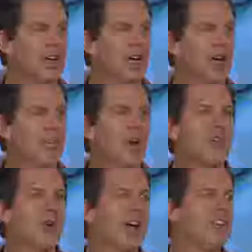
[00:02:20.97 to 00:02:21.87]
Uh, part
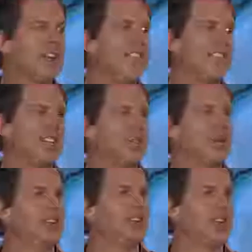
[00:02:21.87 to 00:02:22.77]
of what Isaiah
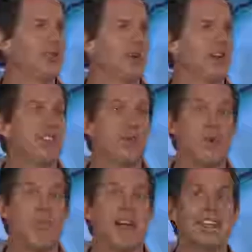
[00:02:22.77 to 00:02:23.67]
fifty-three has done for us is
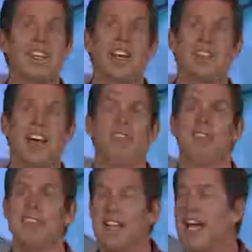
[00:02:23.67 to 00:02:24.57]
reminded us,
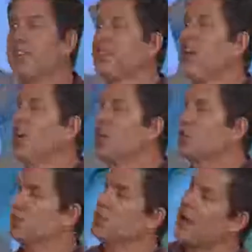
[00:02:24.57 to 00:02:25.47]
unless
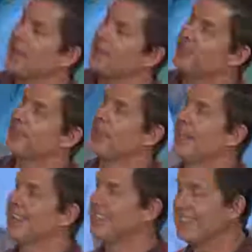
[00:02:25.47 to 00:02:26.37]
Christ
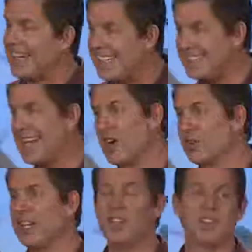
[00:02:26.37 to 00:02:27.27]
laid down
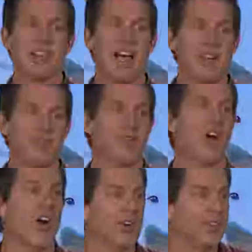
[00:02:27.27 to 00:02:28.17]
his life for
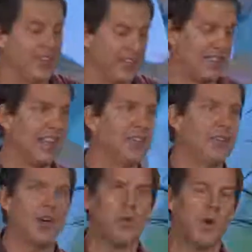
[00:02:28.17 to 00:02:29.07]
our sins, unless
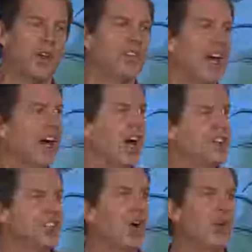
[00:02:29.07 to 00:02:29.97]
there was
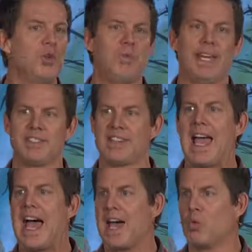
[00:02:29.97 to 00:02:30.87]
atonement
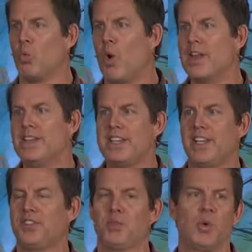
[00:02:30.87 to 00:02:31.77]
at
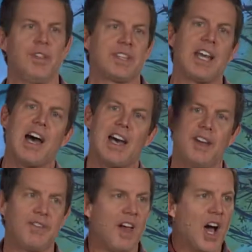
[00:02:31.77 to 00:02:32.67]
oneness with God,
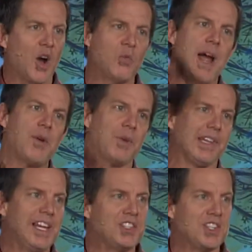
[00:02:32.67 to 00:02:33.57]
if a right
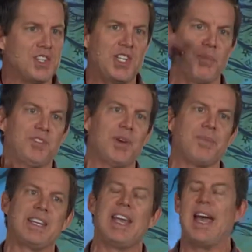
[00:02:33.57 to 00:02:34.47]
relationship,
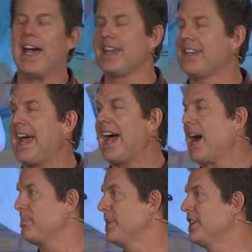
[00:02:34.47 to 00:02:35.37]
something had to
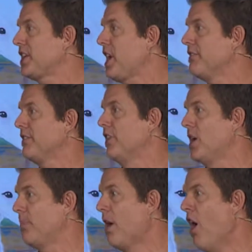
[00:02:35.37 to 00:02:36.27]
happen to cover
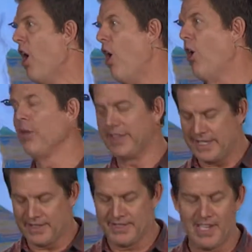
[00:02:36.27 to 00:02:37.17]
up all the
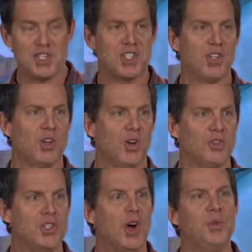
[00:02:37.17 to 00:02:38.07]
intentional
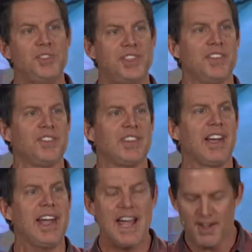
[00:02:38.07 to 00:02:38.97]
known sins that
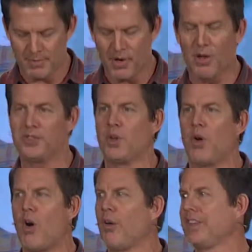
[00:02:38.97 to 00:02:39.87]
I have, but also
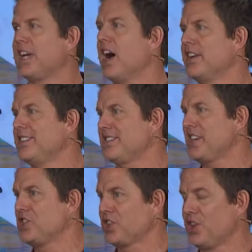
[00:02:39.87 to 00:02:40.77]
all the
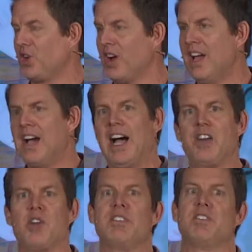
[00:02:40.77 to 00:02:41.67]
unintentional, I
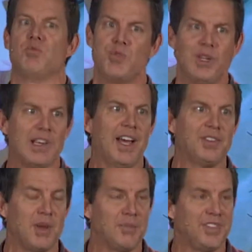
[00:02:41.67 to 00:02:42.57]
don't even realize
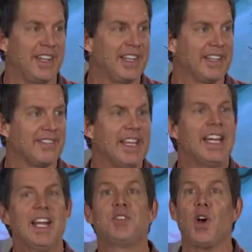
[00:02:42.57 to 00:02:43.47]
I'm sinning.
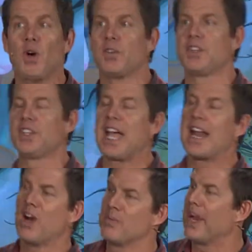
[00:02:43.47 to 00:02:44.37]
And so you got to
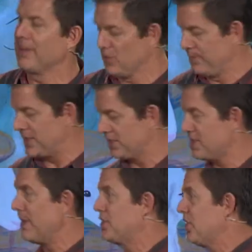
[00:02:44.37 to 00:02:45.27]
help me out a little bit just to
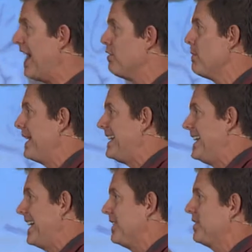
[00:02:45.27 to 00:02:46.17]
make sure everybody
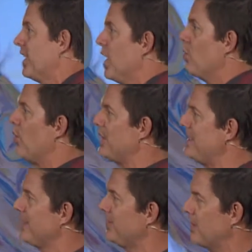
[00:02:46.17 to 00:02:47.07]
gets what we
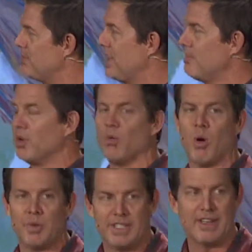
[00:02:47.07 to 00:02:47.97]
did in September and
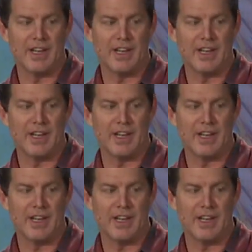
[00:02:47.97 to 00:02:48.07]
what we did in